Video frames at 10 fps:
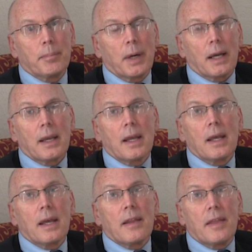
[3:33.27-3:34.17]
But
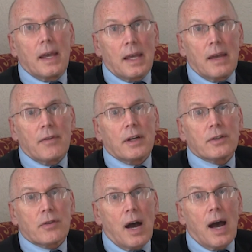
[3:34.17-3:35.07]
they gave it a
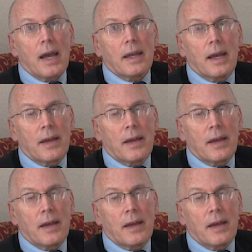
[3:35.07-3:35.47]
try,